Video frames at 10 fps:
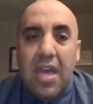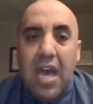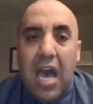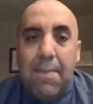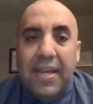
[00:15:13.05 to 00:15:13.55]

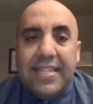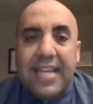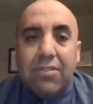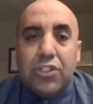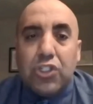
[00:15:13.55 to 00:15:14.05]
I bent
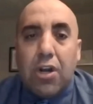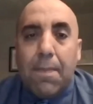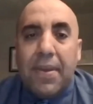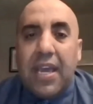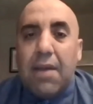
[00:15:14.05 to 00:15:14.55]
down to start
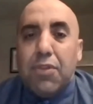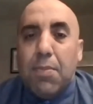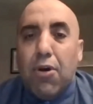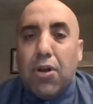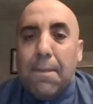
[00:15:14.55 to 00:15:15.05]
picking up the
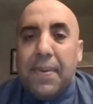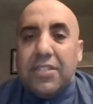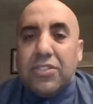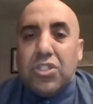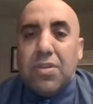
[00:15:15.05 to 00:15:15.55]
broken
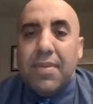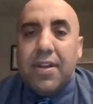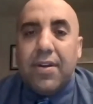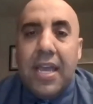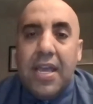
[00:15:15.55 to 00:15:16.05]
pieces of the
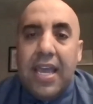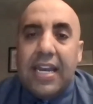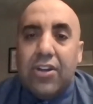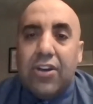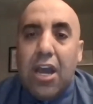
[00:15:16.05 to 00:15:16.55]
mirror, and
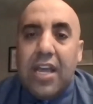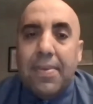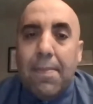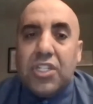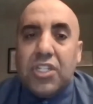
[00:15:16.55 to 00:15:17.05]
I couldn't
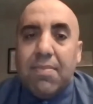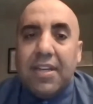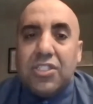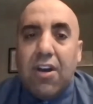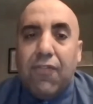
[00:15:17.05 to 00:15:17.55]
help but see
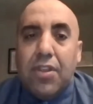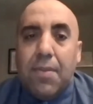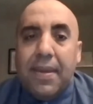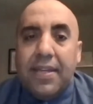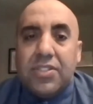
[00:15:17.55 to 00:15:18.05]
myself in the
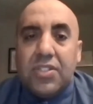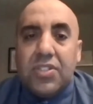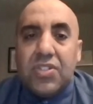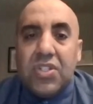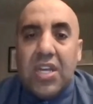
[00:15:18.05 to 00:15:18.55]

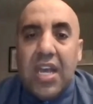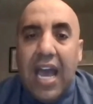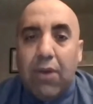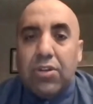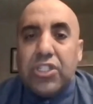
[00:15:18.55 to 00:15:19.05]
pieces.
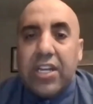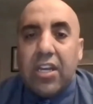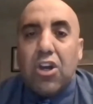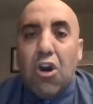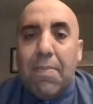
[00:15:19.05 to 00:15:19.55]
I wish I
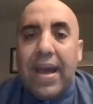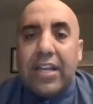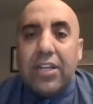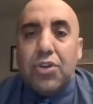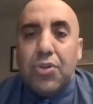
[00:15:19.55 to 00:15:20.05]
could go
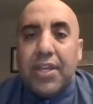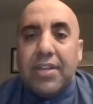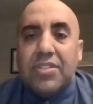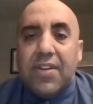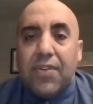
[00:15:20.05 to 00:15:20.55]
back and do
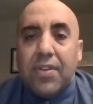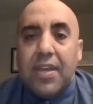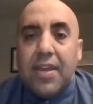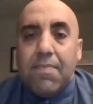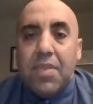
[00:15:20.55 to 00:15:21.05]
things
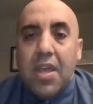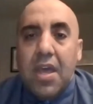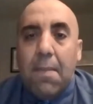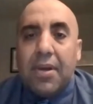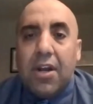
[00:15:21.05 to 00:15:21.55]
differently,
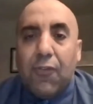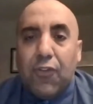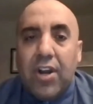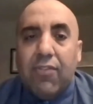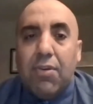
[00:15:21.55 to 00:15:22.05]
but I'll
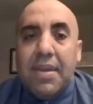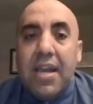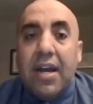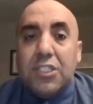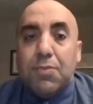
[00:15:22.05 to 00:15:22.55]
forever be a
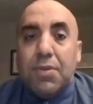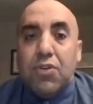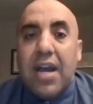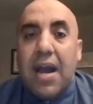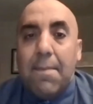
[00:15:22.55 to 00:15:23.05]
husband who
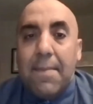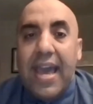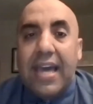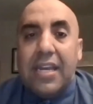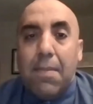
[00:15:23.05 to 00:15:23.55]
got
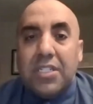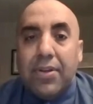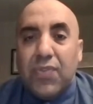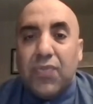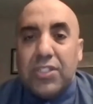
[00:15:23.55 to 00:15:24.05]
mad and put
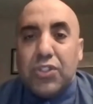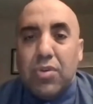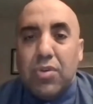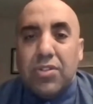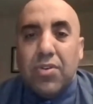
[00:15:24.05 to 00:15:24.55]
his fist
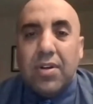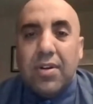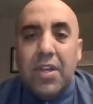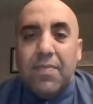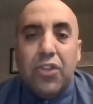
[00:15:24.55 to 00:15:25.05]
through a door.
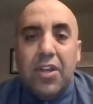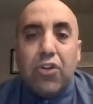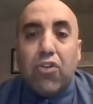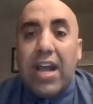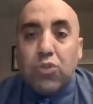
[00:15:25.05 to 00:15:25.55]
The
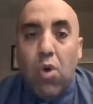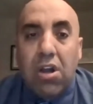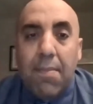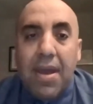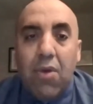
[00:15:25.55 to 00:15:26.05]
crash
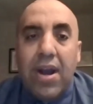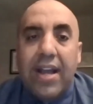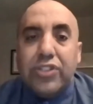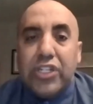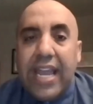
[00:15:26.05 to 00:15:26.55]
woke up my
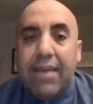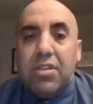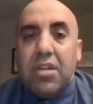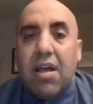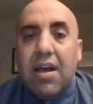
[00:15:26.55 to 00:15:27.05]
wife. She came
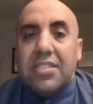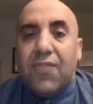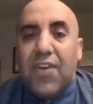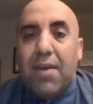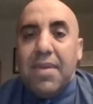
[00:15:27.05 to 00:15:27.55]
to the
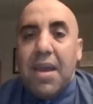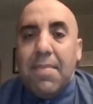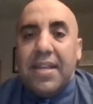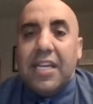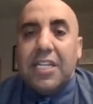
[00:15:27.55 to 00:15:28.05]
closet, found me on
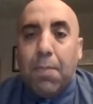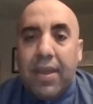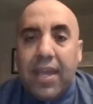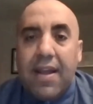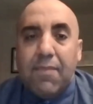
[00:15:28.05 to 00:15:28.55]
my knees,
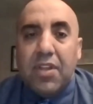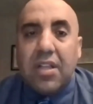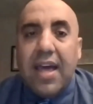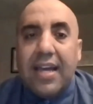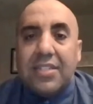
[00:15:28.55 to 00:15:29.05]
picking up the
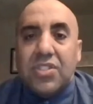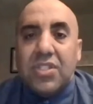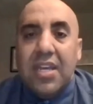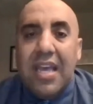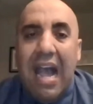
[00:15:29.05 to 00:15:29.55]
glass.
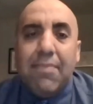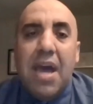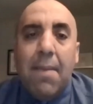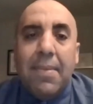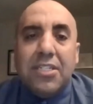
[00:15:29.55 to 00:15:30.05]
I'm
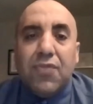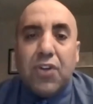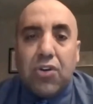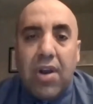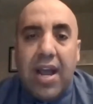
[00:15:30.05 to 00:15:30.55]
not much of a
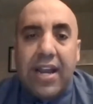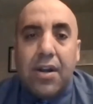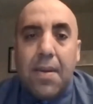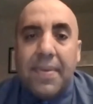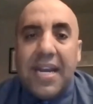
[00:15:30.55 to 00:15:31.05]

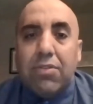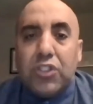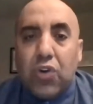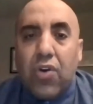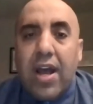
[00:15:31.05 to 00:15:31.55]
crier, but I was
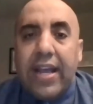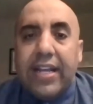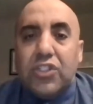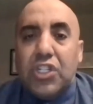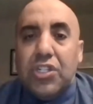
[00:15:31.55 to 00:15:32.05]
crying,
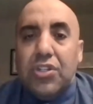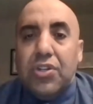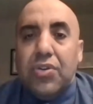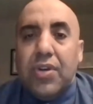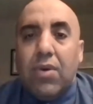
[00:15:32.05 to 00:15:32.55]
and she
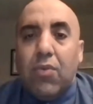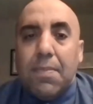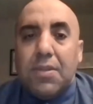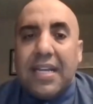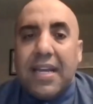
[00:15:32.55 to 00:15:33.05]
knew it
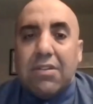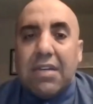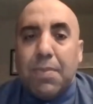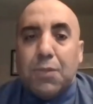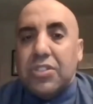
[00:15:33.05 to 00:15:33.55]
wasn't because I
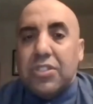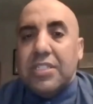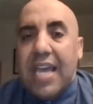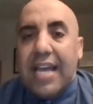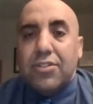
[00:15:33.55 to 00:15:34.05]
was specially
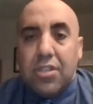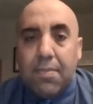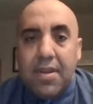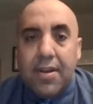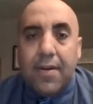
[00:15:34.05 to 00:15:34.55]
attached to the
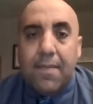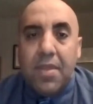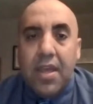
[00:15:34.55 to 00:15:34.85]
mirror.